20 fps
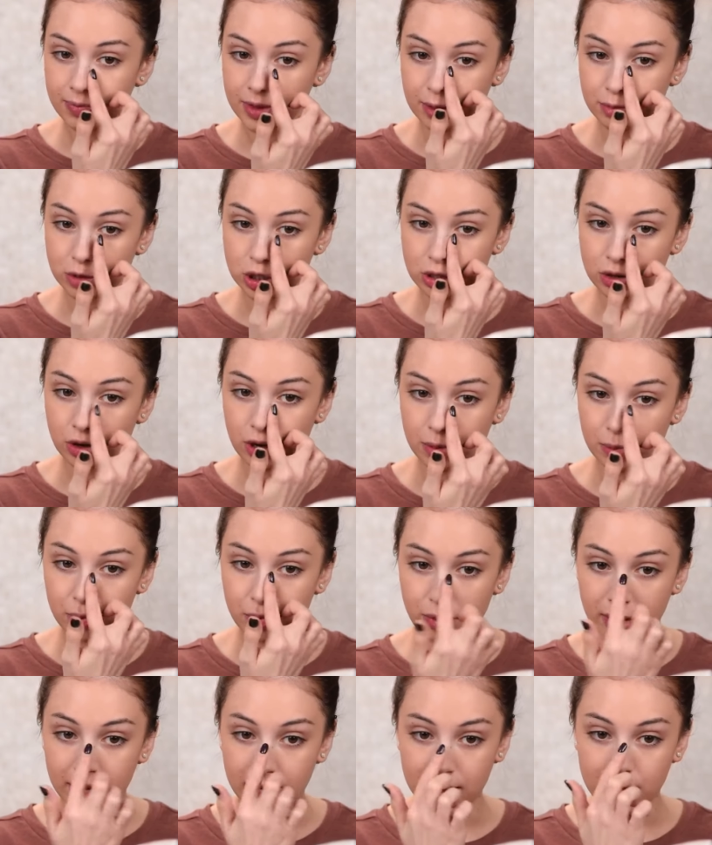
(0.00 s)
I'm just gonna
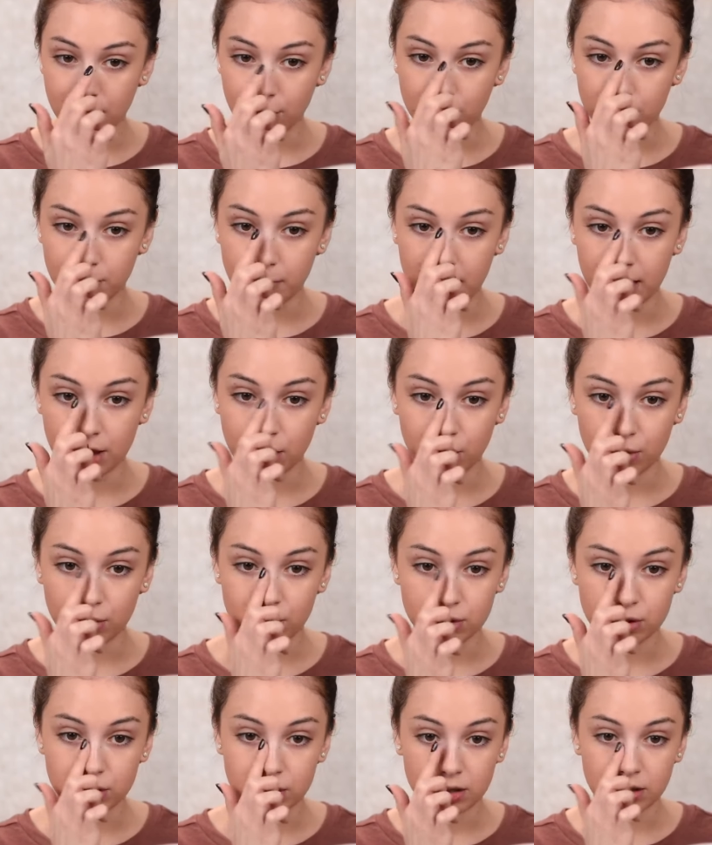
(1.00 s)
bring it on my
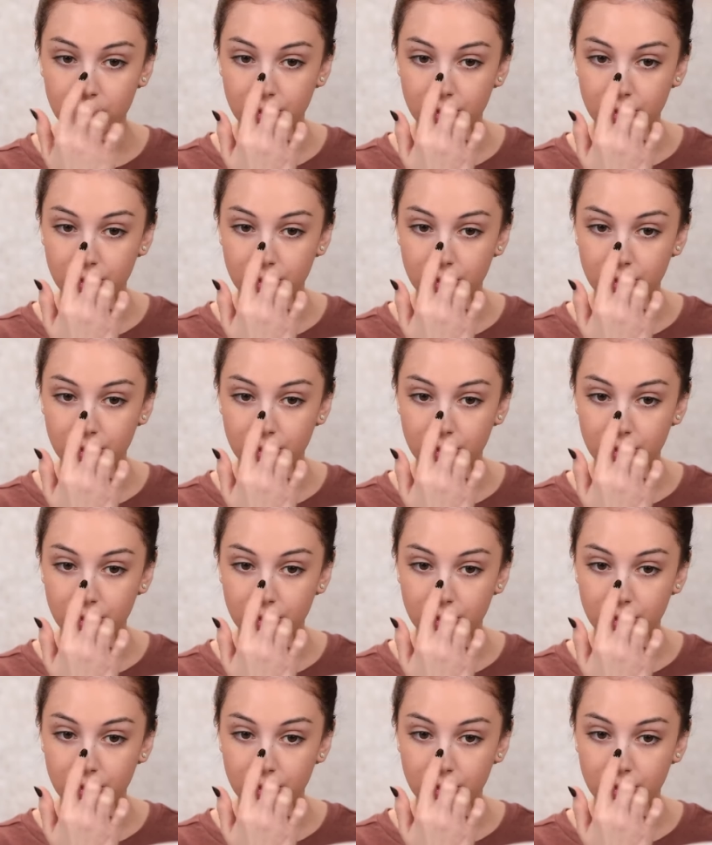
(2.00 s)
nose.